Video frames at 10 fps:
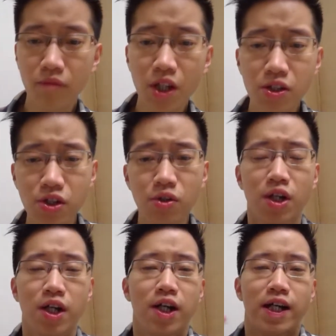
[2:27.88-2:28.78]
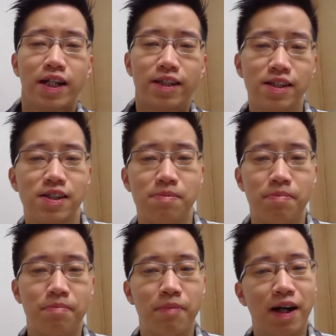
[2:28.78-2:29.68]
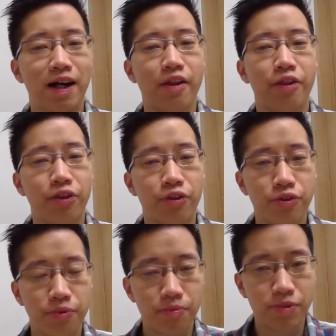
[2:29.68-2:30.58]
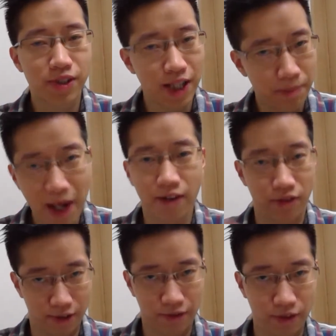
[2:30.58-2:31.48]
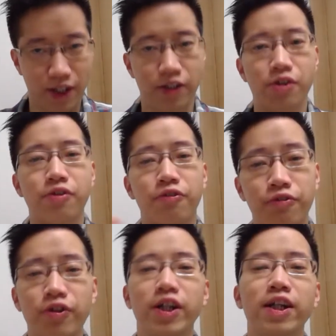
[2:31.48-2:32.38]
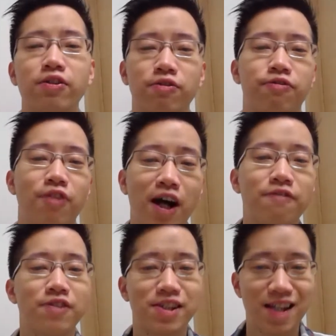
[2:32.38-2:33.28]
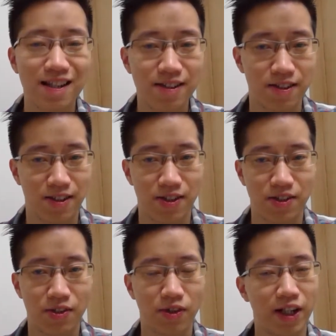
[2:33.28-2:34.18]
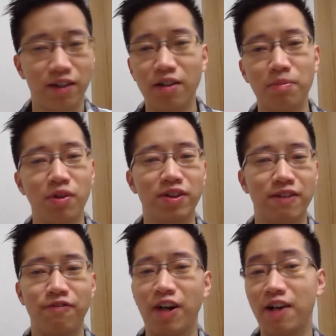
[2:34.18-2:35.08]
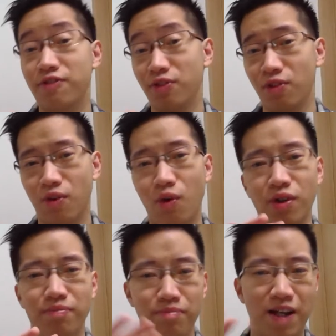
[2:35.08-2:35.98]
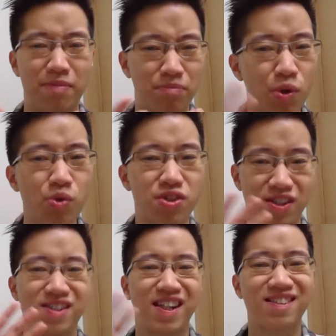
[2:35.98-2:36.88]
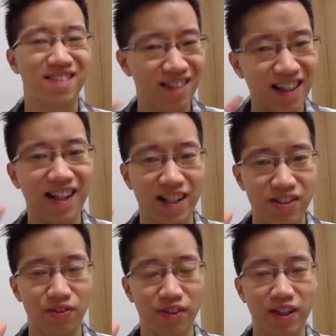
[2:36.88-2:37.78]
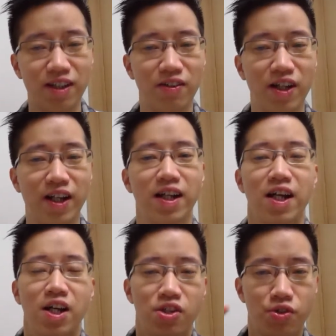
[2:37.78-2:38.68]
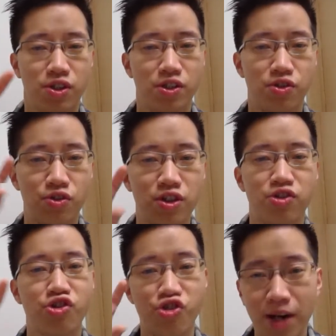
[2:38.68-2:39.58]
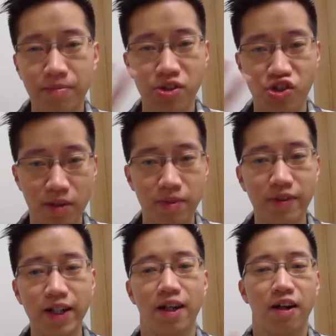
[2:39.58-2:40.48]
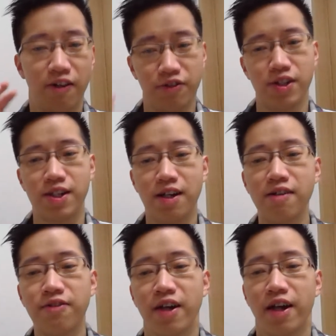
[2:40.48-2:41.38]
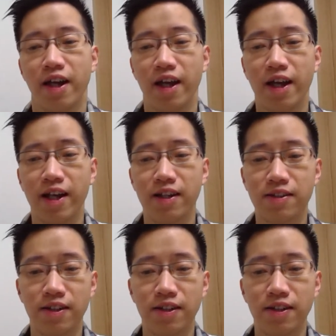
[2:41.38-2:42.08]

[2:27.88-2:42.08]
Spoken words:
So this is a paragraph, okay, 3 to 5 sentences, okay, not more than five or at most 6 lines only, okay. So it's a short, sharp summary of yourself, and